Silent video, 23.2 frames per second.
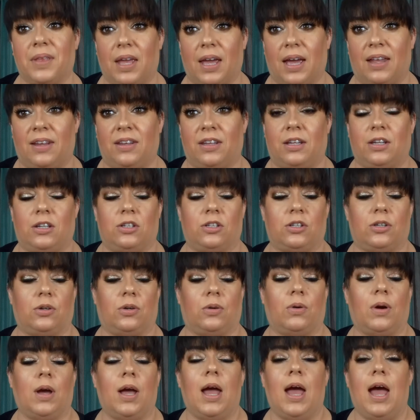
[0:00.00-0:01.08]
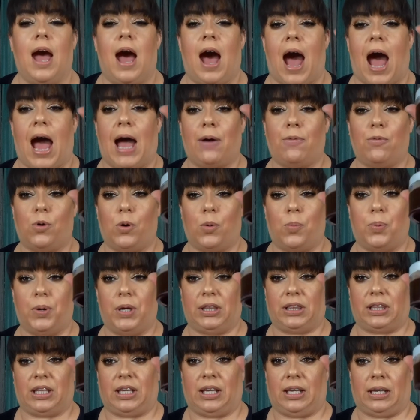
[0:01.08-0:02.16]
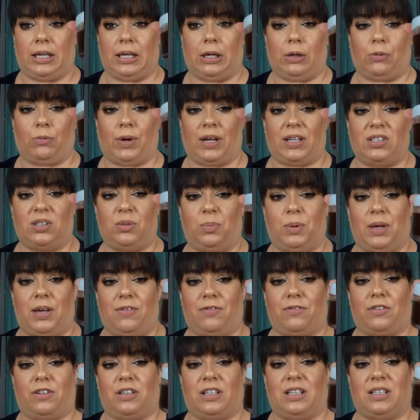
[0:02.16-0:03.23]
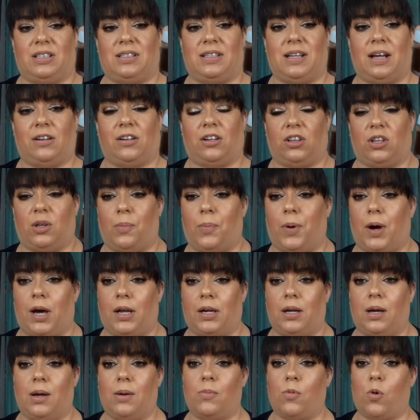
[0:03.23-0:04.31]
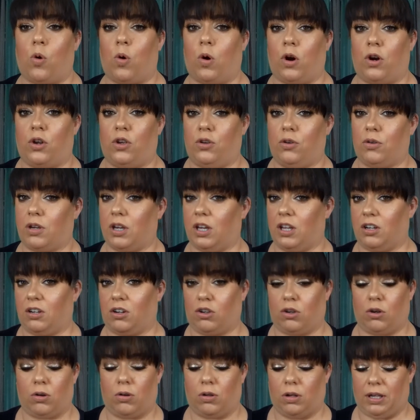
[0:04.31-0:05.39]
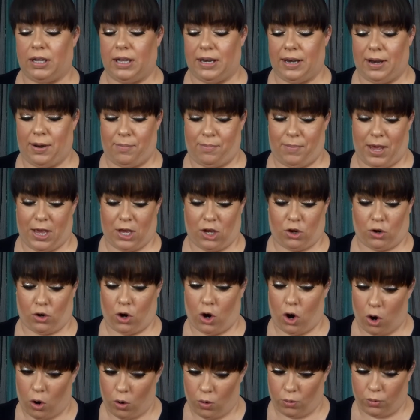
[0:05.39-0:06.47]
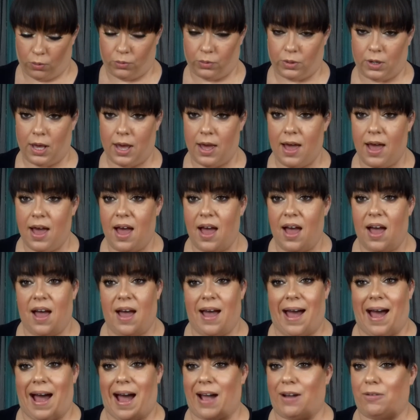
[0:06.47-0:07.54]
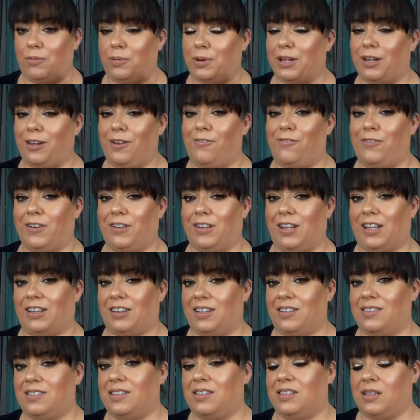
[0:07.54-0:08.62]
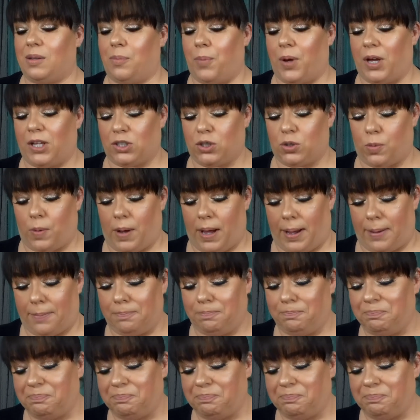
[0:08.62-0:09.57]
And then I will put the recipe for this down on the bottom, or you can Google it and make your own. I really feel like this is the best way.